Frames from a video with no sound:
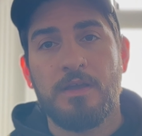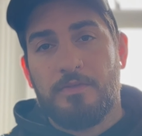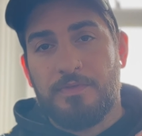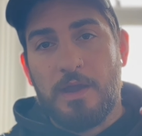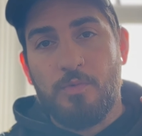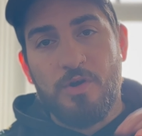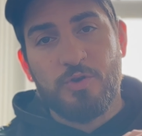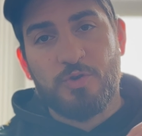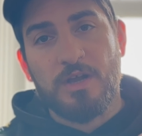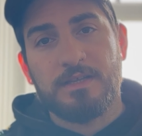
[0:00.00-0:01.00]
They will
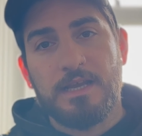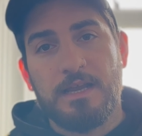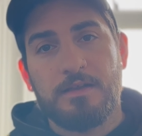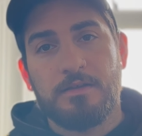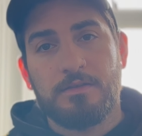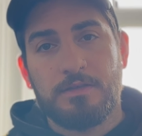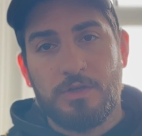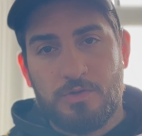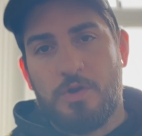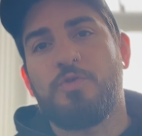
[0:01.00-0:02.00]
adjust it to
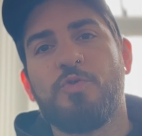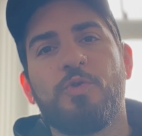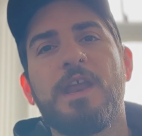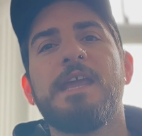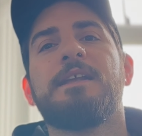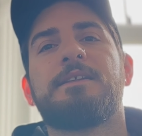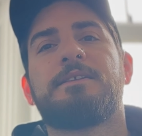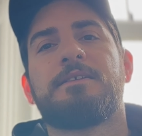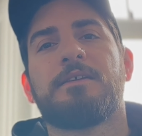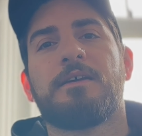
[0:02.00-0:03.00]
suit your needs
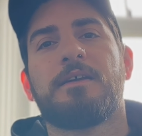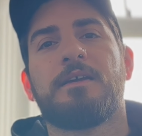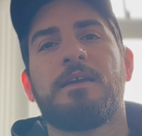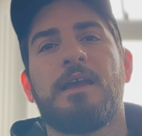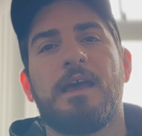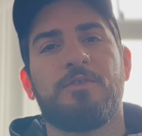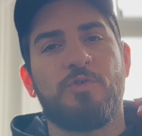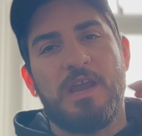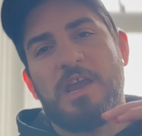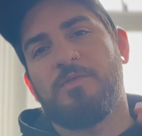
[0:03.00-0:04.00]
and your
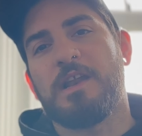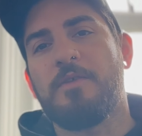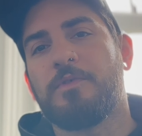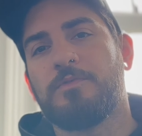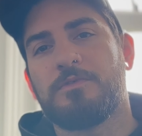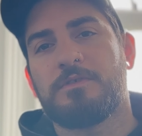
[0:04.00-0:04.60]
hearing levels.